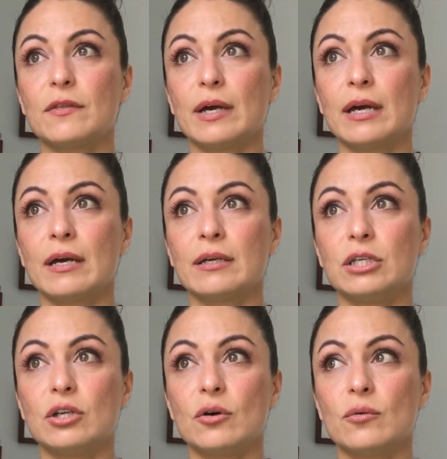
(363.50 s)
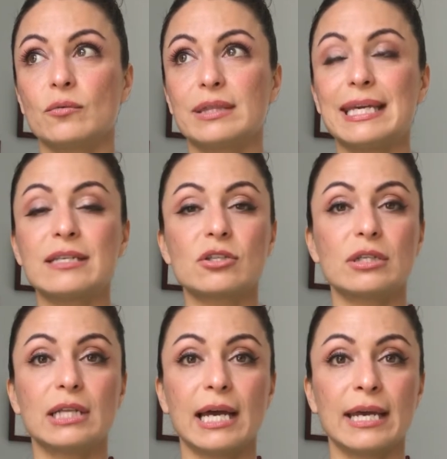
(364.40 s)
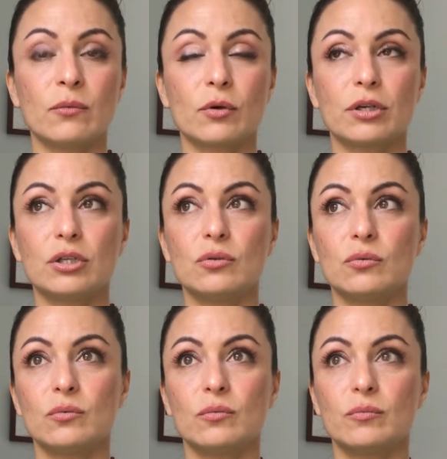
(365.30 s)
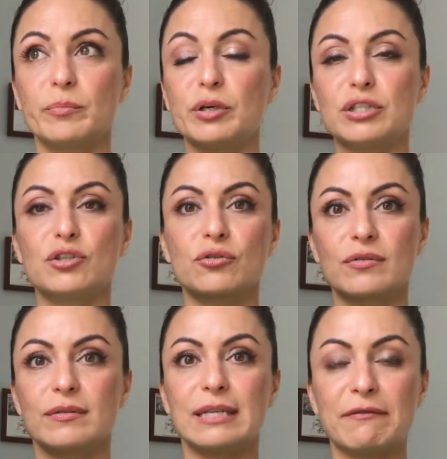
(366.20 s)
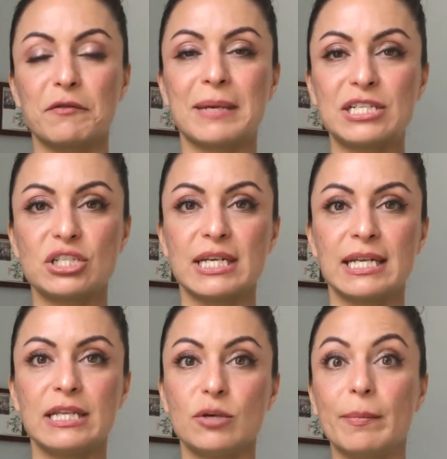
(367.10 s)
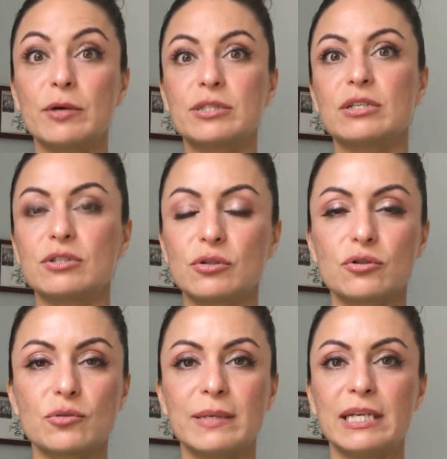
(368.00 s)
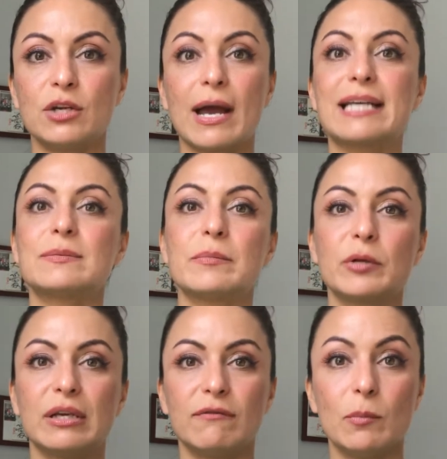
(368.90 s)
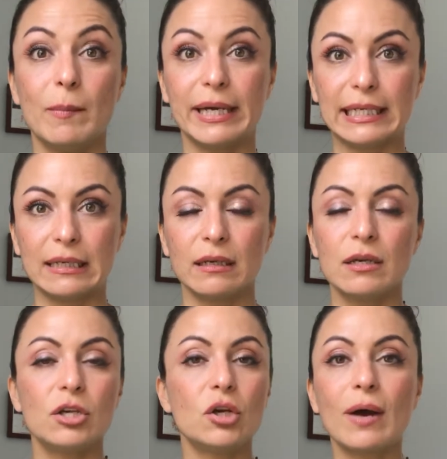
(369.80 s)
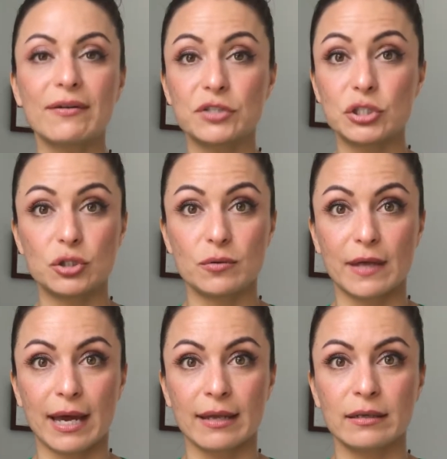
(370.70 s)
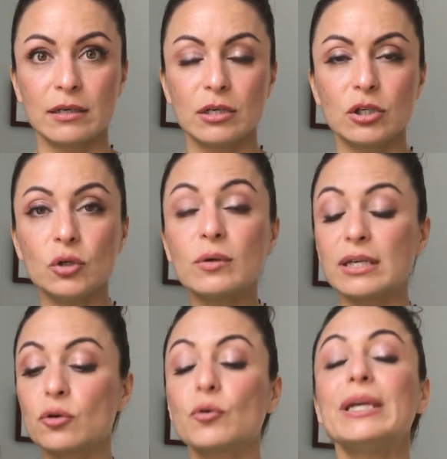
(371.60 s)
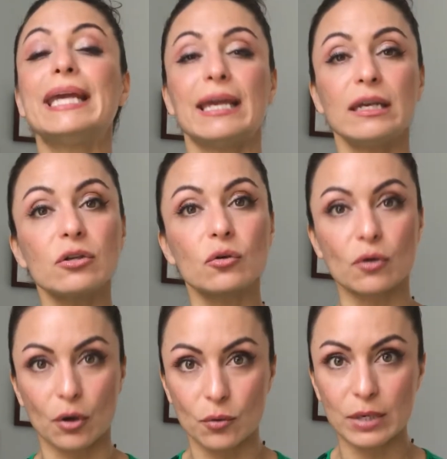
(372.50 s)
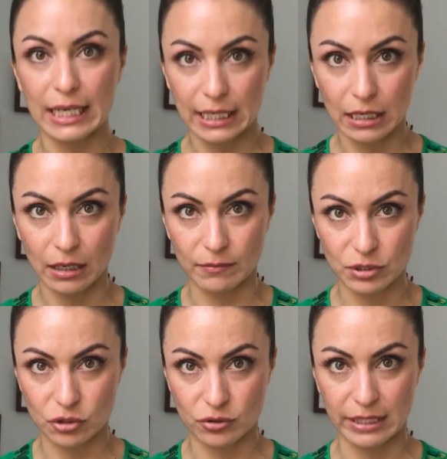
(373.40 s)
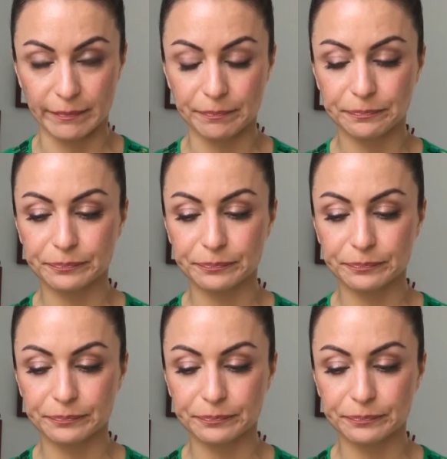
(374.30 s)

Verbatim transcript: the, you know, things online where you put your information in and then you post it on social media and you ask people to give you money. You don't have to do that. You can create your own income stream.